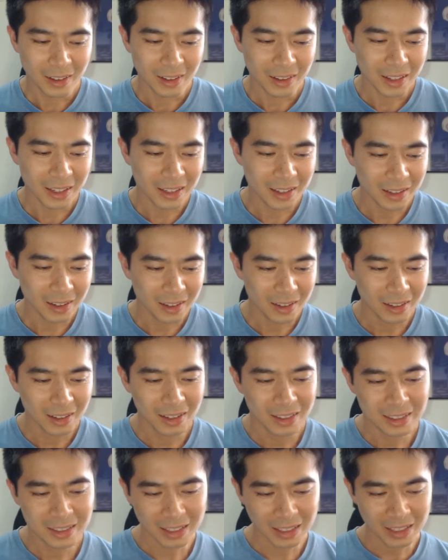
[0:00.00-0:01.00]
like,
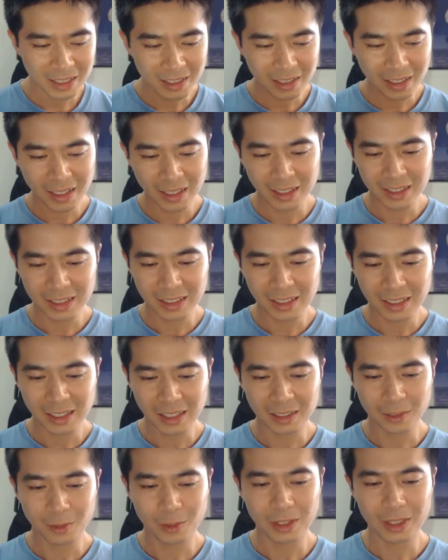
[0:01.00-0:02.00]
it's like, how you
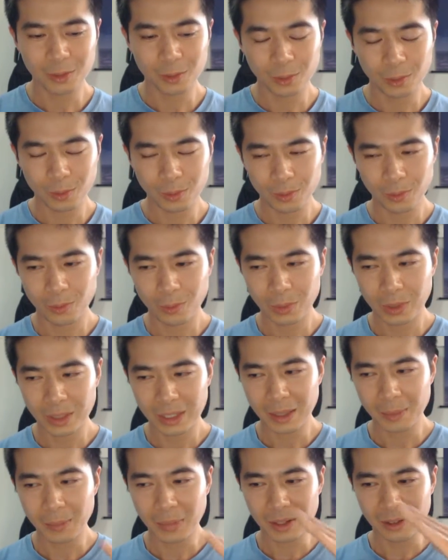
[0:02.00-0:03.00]
get, when you want
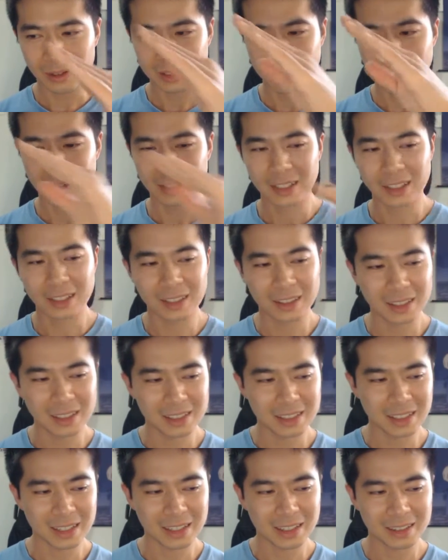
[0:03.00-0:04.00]
to get better at something,
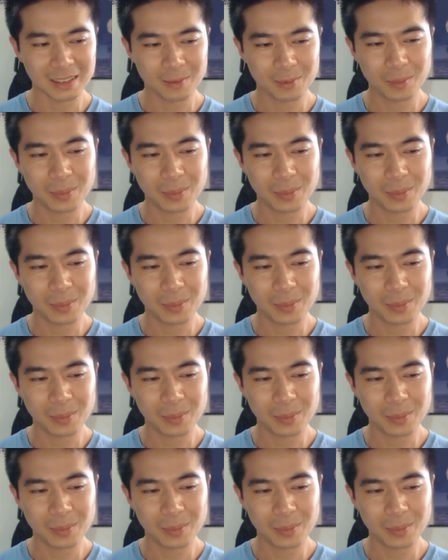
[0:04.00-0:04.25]
there's like